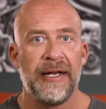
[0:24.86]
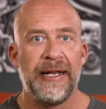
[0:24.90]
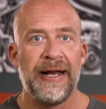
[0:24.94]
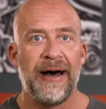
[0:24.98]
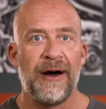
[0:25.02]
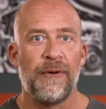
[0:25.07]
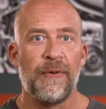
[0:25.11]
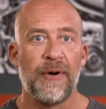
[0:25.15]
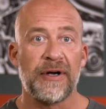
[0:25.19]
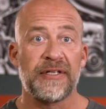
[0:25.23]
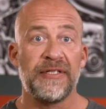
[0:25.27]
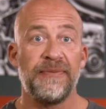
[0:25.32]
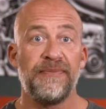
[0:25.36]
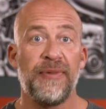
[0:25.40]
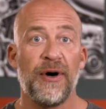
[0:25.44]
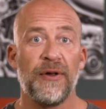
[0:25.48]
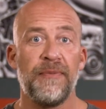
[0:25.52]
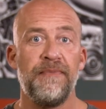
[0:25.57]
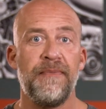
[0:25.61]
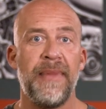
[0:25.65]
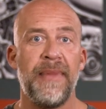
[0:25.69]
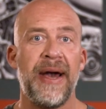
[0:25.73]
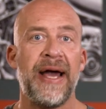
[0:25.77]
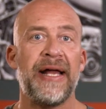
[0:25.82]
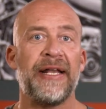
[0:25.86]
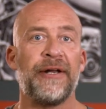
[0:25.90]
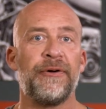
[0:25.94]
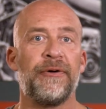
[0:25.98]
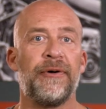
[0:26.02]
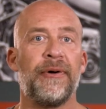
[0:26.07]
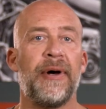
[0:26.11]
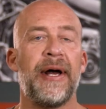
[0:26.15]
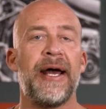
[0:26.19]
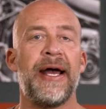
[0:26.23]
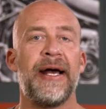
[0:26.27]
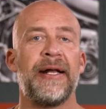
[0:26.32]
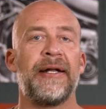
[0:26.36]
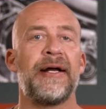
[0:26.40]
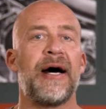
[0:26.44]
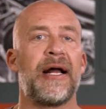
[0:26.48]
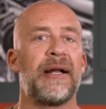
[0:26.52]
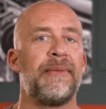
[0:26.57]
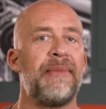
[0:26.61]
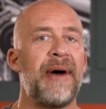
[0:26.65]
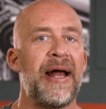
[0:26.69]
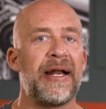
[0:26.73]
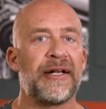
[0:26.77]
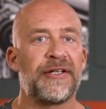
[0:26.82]
Now, it works in both manual and
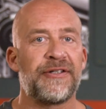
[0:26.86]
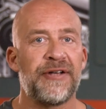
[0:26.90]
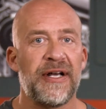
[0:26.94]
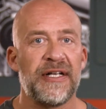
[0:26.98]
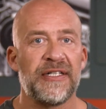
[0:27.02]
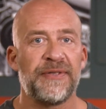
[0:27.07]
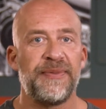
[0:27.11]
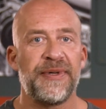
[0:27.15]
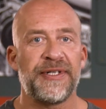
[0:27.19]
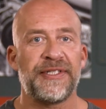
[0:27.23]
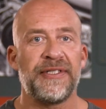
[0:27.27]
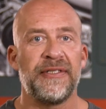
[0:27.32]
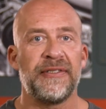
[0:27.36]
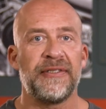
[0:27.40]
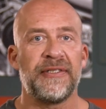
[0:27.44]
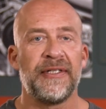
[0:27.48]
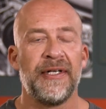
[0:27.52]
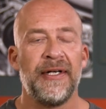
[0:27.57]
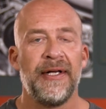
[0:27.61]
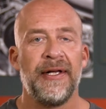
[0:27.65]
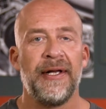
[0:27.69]
automatic transmissions